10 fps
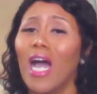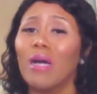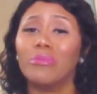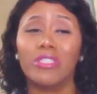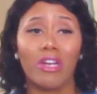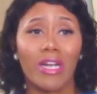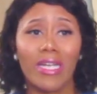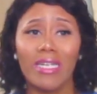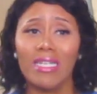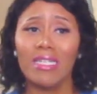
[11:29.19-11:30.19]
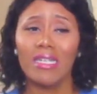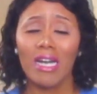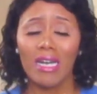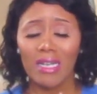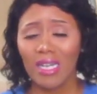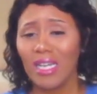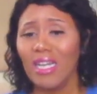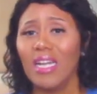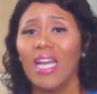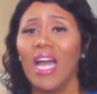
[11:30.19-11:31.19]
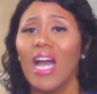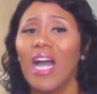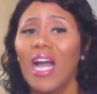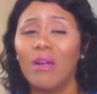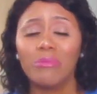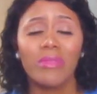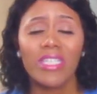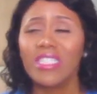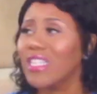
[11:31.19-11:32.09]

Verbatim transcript: I'm sorry. I'm,